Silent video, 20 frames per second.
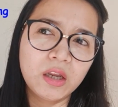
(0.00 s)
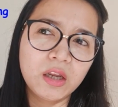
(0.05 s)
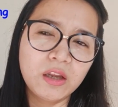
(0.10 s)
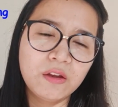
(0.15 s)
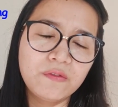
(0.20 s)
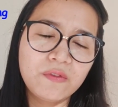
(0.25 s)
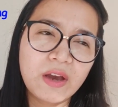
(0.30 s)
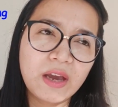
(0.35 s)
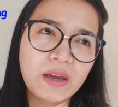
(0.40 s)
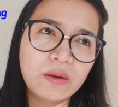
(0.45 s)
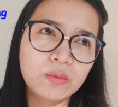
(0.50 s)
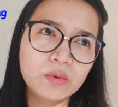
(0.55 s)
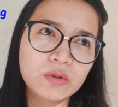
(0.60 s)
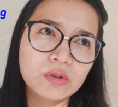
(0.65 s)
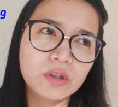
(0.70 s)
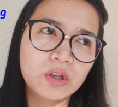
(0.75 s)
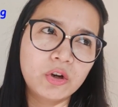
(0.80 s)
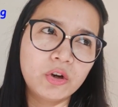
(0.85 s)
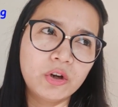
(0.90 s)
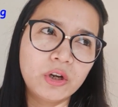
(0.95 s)
if I was
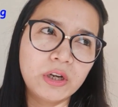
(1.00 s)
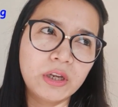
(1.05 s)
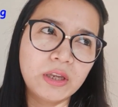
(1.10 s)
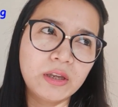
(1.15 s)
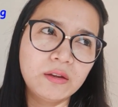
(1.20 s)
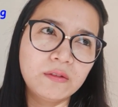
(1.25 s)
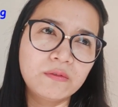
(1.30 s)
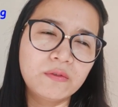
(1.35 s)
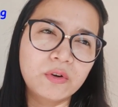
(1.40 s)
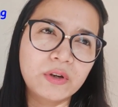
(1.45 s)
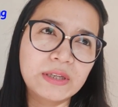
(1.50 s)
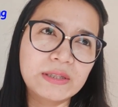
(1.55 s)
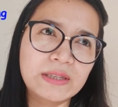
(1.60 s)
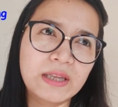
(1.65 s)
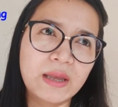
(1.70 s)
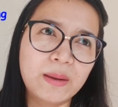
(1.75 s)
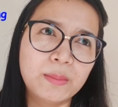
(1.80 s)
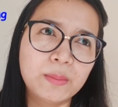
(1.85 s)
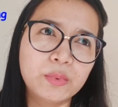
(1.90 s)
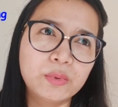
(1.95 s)
earning, for
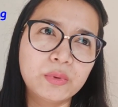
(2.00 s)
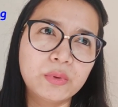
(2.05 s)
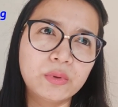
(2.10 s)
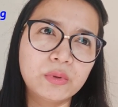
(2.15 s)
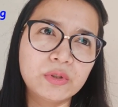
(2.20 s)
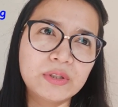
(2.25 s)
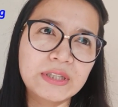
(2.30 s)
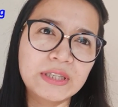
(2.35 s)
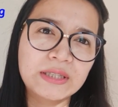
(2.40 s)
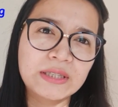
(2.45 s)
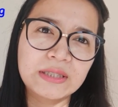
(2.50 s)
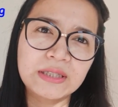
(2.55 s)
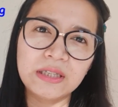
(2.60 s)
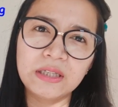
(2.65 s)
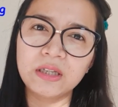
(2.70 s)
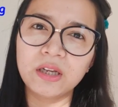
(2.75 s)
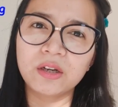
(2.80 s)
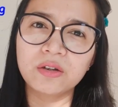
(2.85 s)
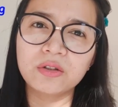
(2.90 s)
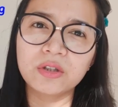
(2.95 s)
example,
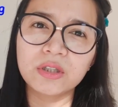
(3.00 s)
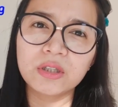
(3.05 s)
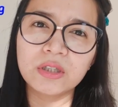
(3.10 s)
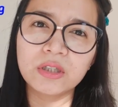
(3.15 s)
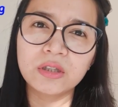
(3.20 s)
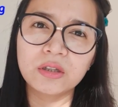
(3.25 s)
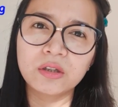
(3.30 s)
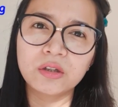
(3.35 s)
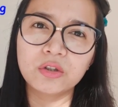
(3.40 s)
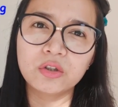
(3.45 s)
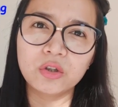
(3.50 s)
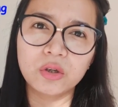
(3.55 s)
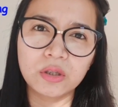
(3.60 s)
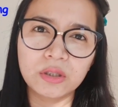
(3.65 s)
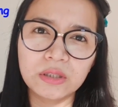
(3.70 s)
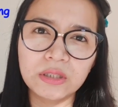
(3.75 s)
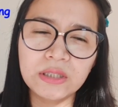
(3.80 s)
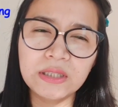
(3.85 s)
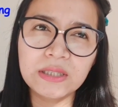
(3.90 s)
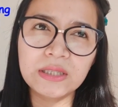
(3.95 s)

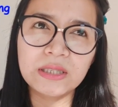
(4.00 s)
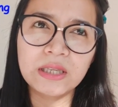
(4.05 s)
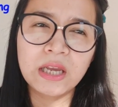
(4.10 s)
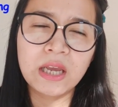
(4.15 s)
$1,600,